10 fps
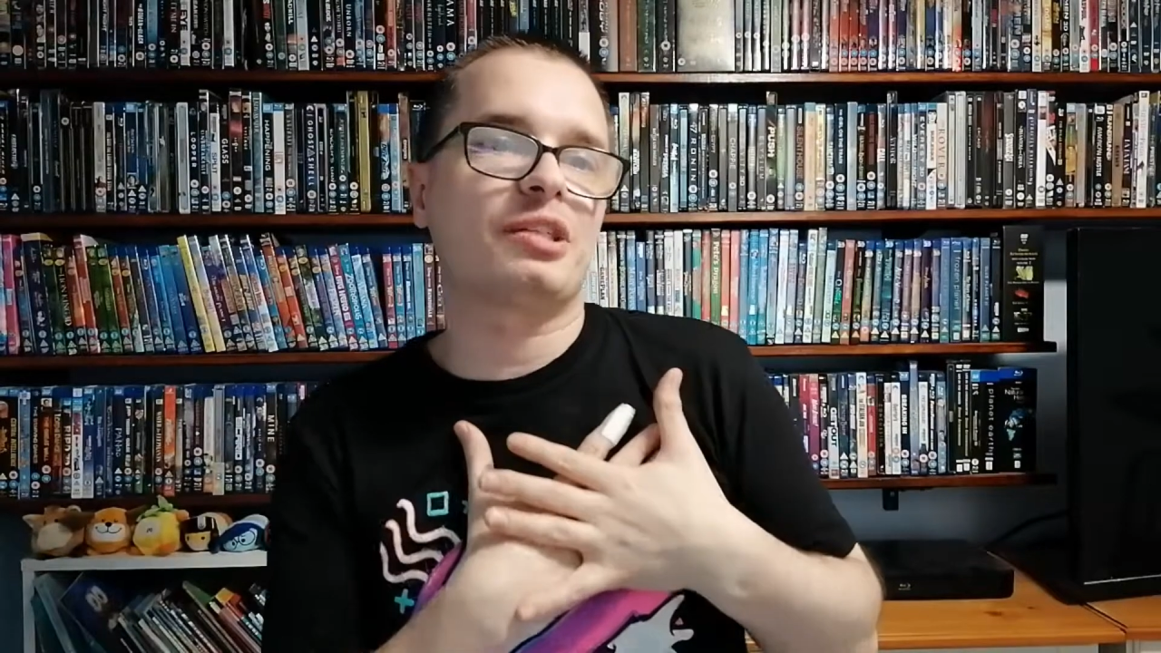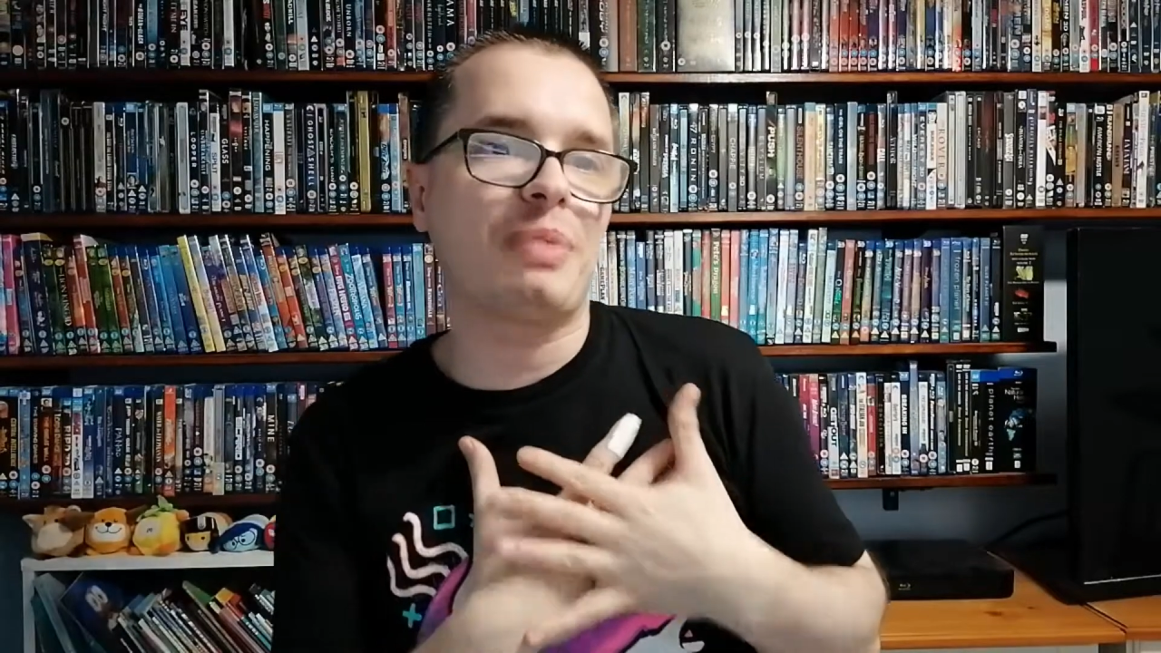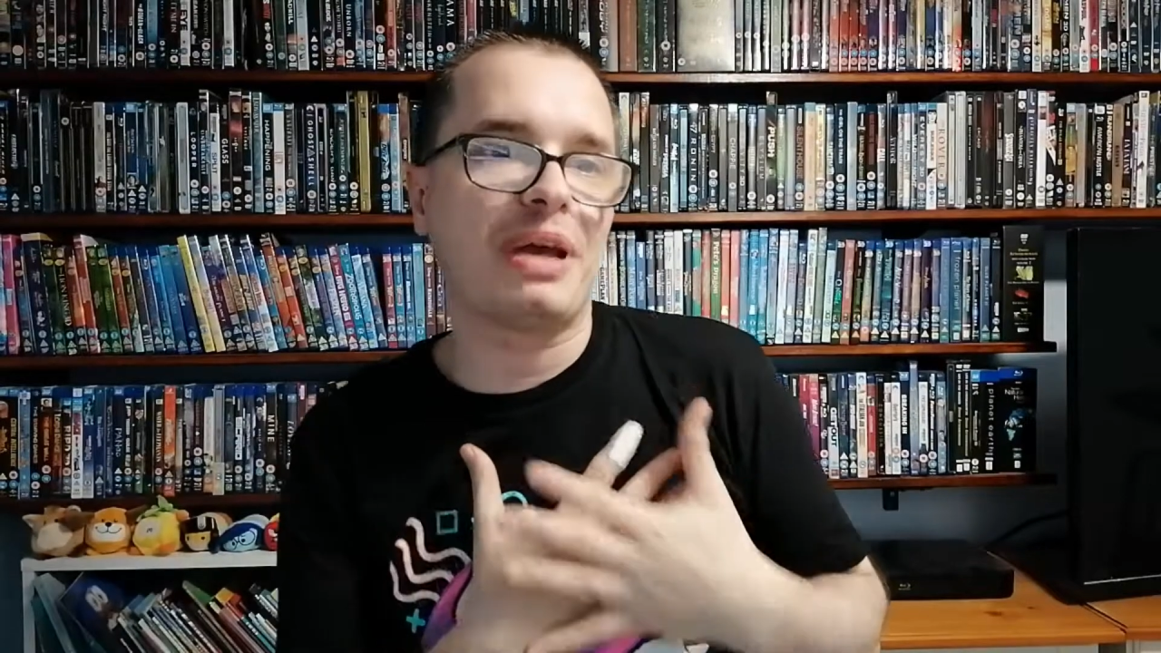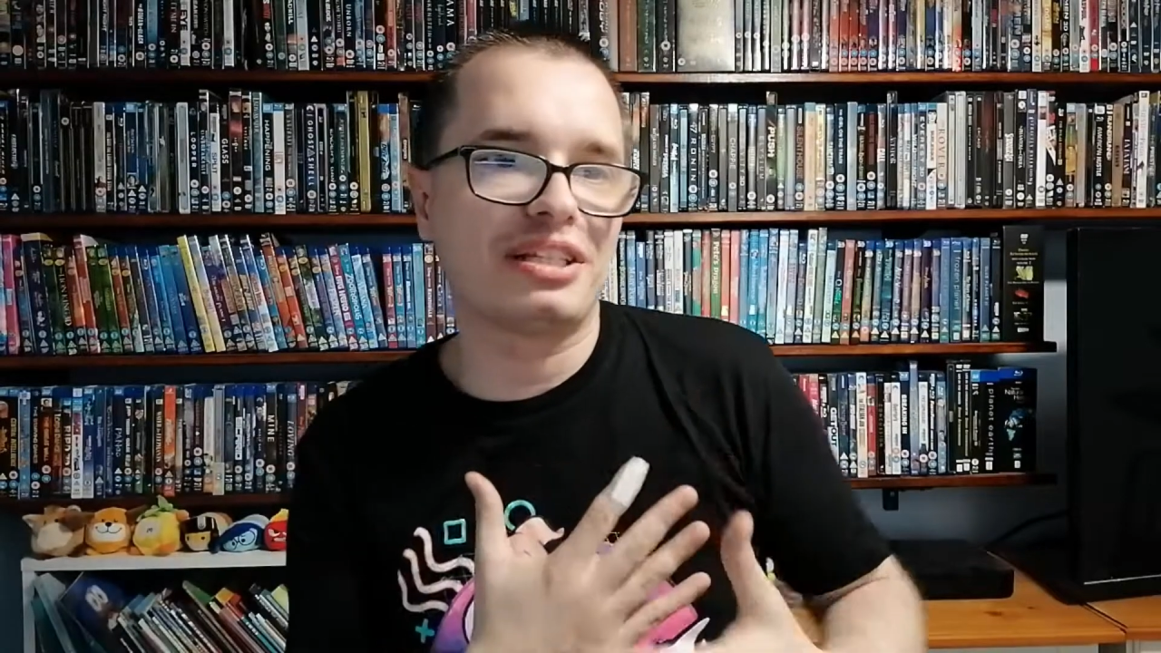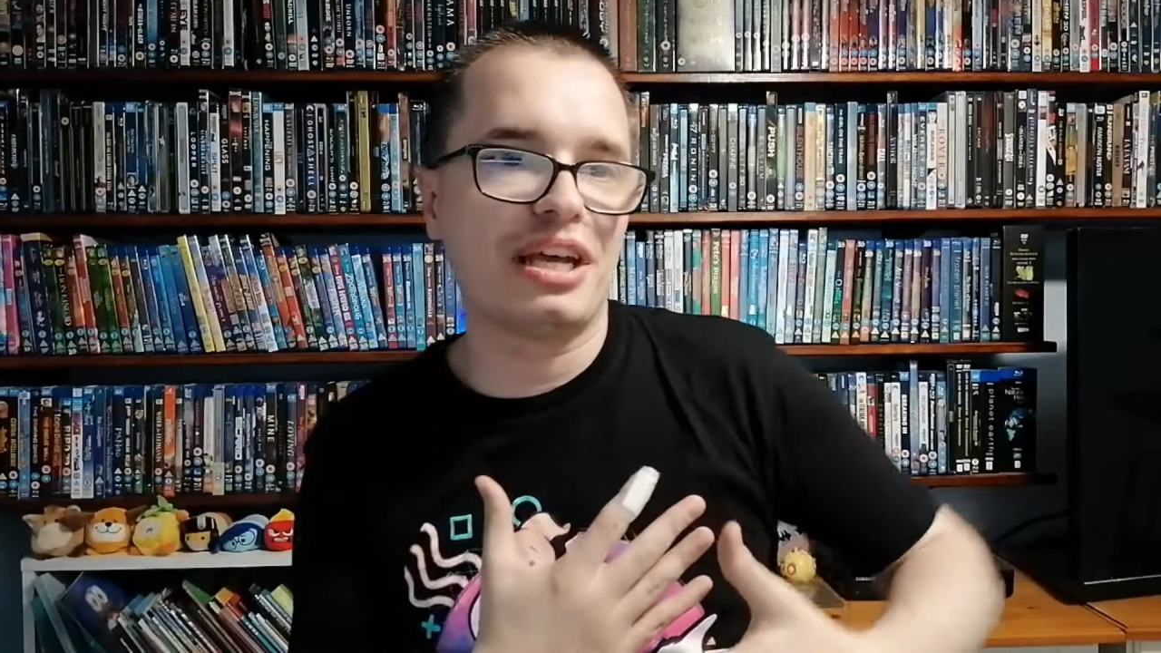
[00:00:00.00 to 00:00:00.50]

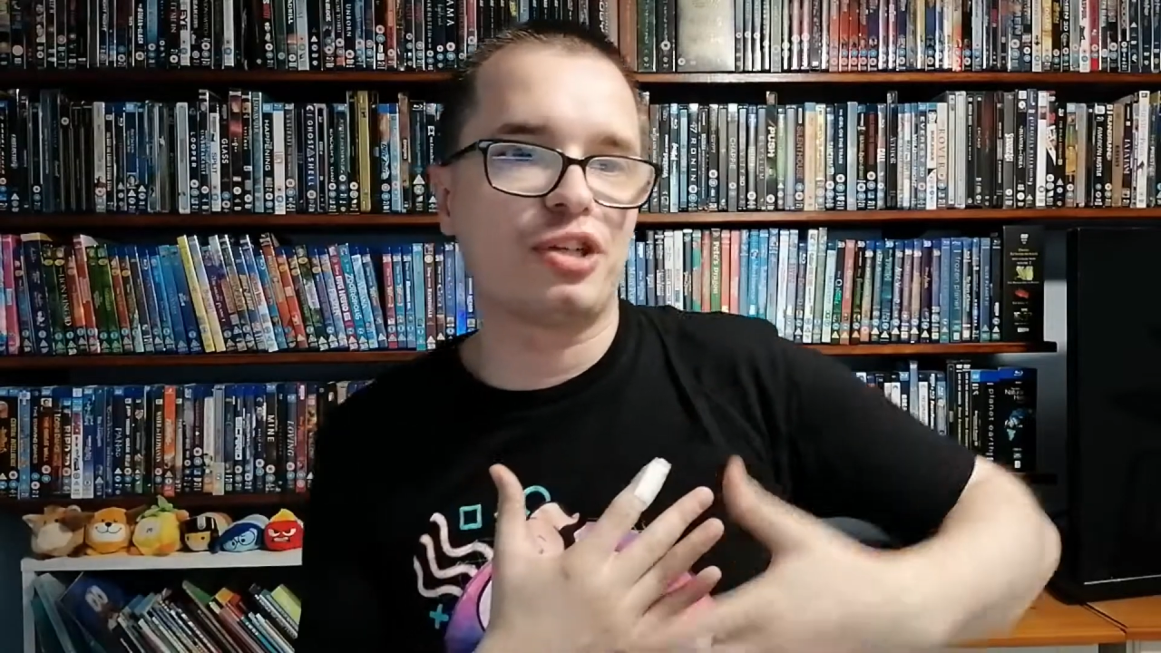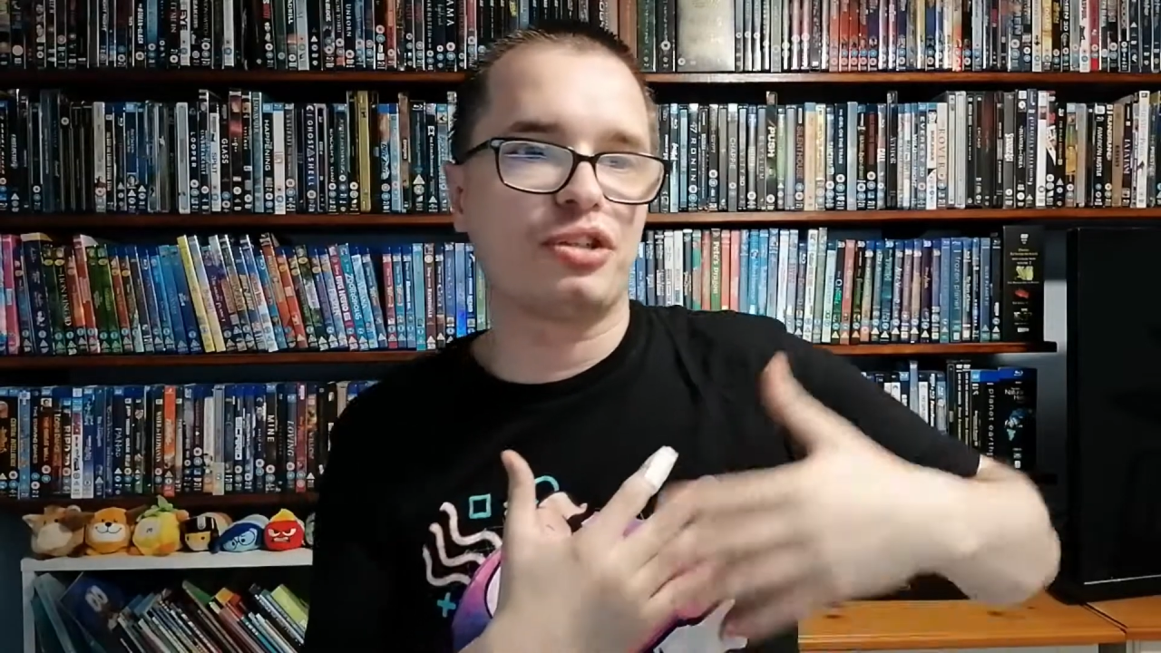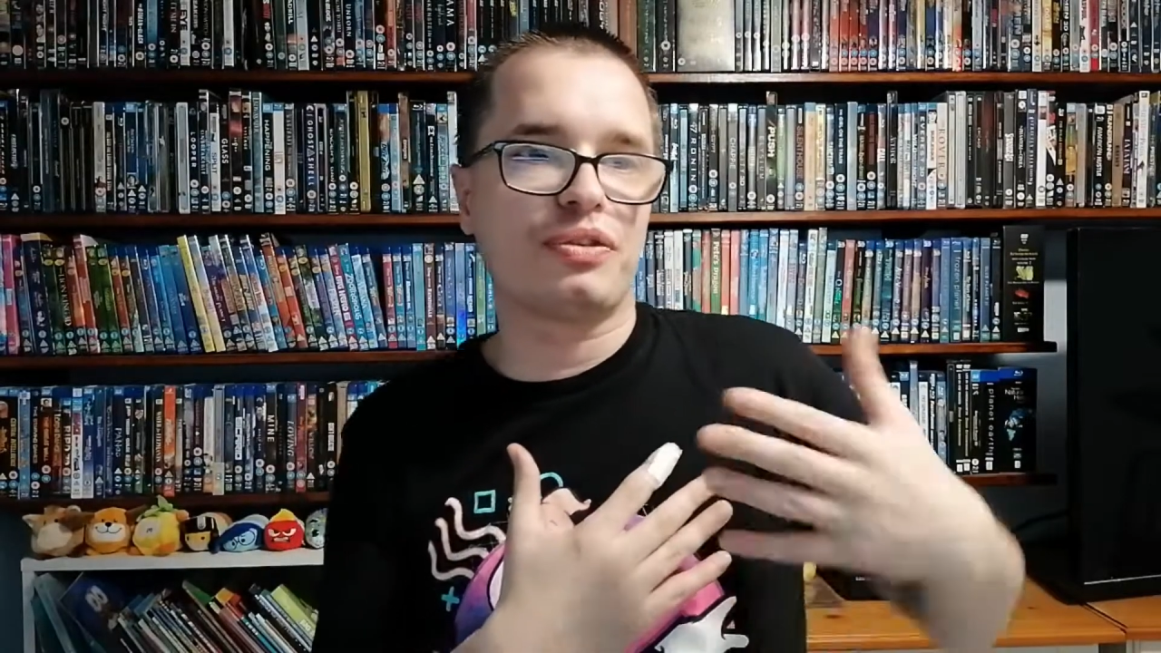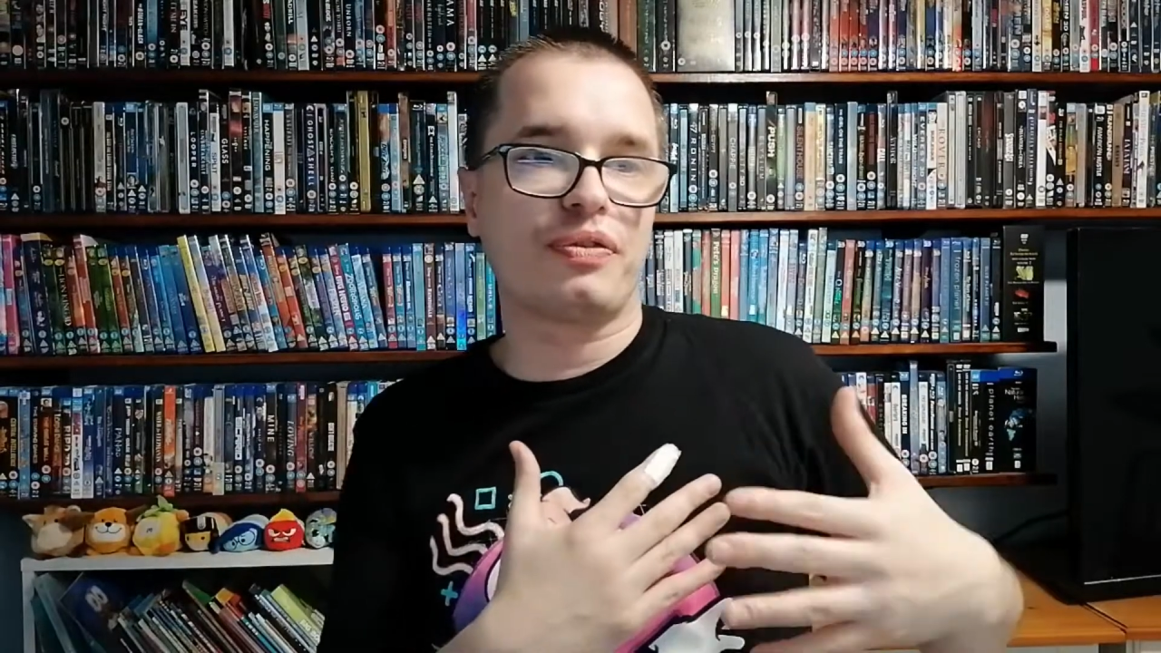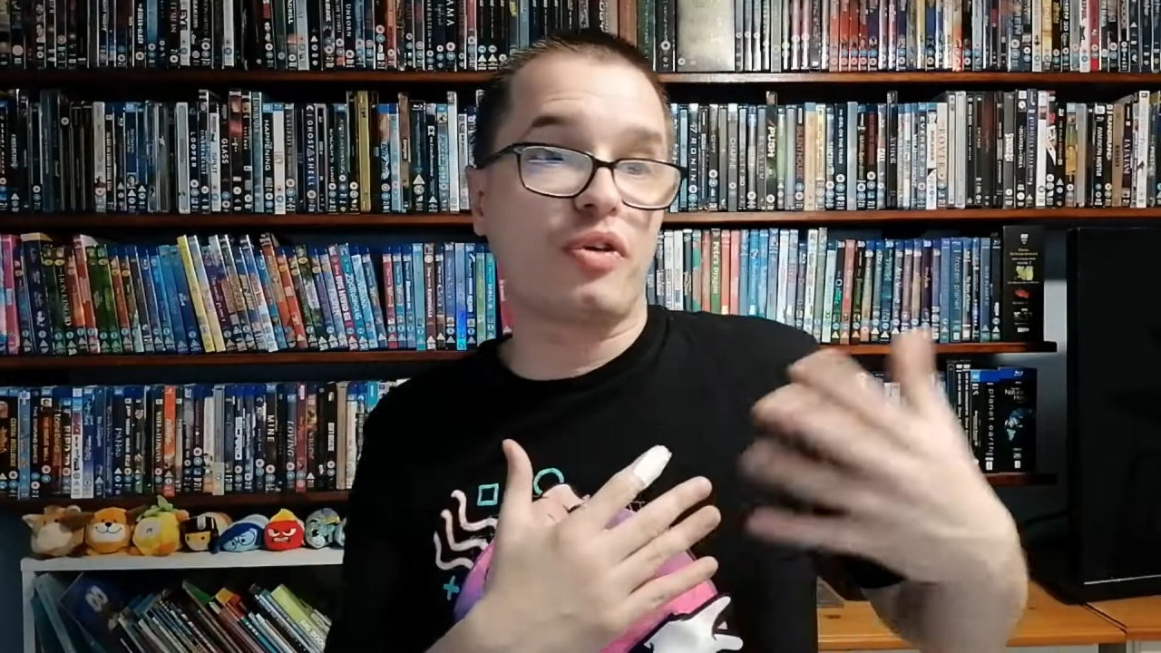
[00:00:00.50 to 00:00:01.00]
expectations